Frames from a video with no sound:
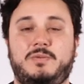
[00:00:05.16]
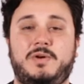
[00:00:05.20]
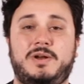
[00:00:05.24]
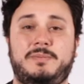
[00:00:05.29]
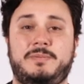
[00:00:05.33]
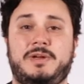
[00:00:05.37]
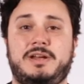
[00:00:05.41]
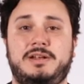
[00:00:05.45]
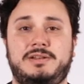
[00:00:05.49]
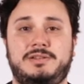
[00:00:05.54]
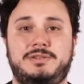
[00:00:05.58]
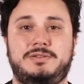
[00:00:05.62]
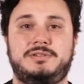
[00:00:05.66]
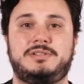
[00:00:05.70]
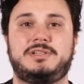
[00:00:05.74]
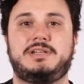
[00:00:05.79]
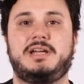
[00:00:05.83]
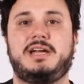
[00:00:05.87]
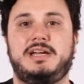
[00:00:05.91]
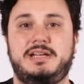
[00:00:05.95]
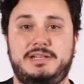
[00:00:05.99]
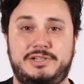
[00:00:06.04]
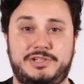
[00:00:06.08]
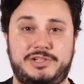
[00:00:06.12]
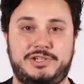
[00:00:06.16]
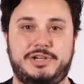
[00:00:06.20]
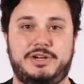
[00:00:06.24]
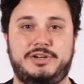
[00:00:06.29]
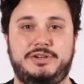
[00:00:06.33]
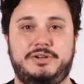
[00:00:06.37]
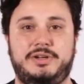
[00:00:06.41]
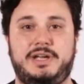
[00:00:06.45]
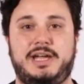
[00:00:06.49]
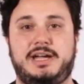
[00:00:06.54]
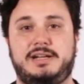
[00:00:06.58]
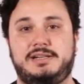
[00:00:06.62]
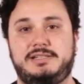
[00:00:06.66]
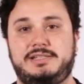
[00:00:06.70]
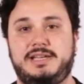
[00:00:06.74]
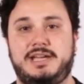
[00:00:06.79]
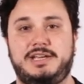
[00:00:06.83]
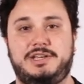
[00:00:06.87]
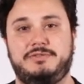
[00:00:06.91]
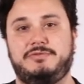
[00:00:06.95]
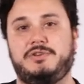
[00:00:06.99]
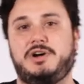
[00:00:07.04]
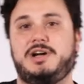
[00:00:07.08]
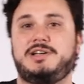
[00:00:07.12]
and what I'm going to do today is show you how to
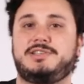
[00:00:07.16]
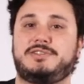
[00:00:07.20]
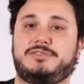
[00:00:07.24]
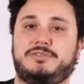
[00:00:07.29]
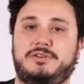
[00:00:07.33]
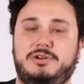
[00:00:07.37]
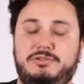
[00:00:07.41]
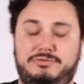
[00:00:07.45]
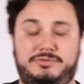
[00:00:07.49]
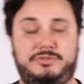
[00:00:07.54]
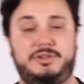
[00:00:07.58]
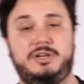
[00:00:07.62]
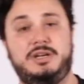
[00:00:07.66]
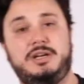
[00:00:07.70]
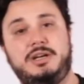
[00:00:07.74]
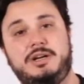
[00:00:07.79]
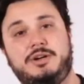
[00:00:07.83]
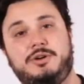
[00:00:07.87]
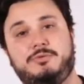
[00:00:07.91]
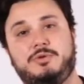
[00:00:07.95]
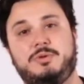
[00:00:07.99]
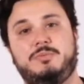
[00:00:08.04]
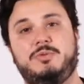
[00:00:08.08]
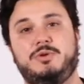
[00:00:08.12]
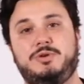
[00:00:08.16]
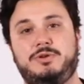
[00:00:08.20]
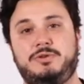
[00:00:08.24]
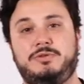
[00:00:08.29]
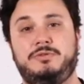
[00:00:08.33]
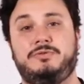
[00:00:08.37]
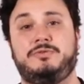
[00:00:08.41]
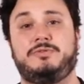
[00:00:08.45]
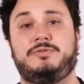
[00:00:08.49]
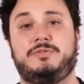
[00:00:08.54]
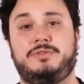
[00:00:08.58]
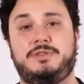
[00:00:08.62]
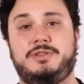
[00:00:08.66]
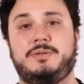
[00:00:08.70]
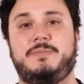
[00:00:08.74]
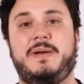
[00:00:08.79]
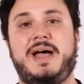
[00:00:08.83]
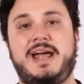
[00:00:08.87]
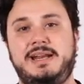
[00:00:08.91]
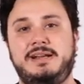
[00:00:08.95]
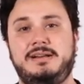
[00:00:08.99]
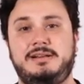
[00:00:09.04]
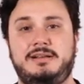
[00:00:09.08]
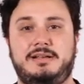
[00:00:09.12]
take your visor off, remove the
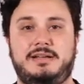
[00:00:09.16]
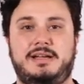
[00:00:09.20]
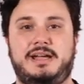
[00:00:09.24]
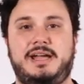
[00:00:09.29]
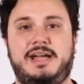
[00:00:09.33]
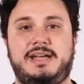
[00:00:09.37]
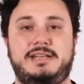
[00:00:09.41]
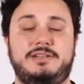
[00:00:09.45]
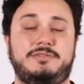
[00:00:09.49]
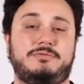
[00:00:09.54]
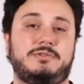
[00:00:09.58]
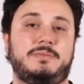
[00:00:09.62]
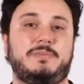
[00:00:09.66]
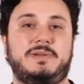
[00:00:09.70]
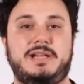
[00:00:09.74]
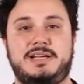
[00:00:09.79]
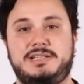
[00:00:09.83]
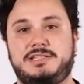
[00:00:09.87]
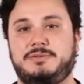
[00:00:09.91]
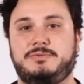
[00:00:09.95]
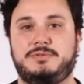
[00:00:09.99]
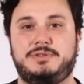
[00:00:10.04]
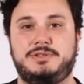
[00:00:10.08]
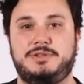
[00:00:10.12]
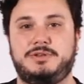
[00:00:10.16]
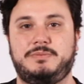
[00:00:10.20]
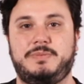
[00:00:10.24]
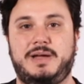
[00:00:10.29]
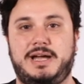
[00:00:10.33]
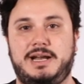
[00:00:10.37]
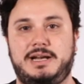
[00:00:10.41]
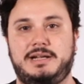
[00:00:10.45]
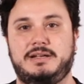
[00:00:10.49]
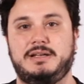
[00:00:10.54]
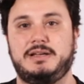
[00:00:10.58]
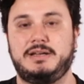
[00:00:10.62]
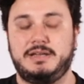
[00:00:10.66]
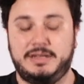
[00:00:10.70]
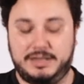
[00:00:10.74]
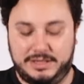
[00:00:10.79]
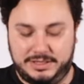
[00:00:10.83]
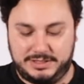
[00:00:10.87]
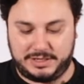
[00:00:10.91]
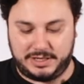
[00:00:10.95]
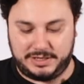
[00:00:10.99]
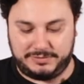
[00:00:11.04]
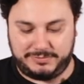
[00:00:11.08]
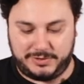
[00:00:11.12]
padding and replace it with new padding.
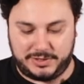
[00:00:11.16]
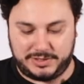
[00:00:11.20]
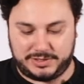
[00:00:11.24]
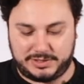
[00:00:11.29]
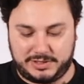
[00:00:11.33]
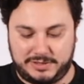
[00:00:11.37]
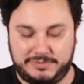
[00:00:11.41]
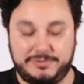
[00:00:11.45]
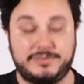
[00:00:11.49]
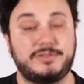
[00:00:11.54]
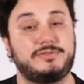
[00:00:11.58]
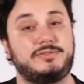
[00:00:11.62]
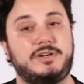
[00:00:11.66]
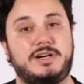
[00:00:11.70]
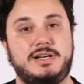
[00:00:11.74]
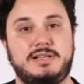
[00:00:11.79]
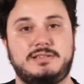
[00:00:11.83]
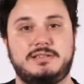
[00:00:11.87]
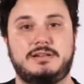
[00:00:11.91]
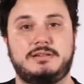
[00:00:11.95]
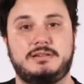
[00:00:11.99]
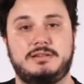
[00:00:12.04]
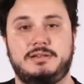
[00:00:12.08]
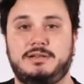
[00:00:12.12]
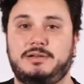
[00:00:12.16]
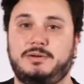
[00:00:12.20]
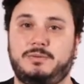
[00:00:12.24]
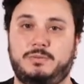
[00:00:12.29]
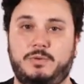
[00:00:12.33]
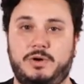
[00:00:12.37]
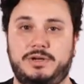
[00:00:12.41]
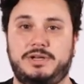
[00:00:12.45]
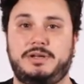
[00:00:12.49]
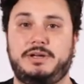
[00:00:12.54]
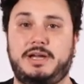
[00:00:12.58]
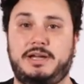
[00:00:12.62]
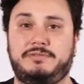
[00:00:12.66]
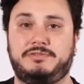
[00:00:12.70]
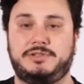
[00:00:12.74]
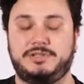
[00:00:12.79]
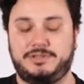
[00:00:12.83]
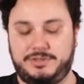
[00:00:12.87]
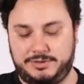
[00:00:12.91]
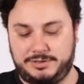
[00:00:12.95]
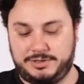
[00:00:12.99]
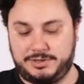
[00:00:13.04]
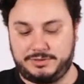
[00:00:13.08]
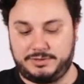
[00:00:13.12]
So first off the visor. What you have to
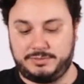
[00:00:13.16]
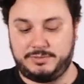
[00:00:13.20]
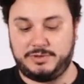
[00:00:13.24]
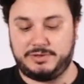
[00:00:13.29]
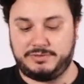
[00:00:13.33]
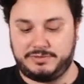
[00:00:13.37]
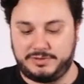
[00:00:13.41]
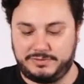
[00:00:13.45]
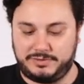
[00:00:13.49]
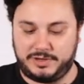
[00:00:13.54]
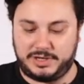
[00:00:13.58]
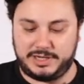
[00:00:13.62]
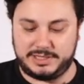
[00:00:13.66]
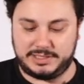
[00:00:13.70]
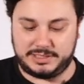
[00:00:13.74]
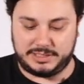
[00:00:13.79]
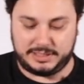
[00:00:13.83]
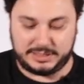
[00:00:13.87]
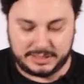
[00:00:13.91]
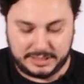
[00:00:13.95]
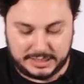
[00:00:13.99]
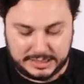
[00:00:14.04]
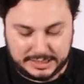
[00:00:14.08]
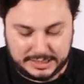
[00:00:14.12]
do to remove the visor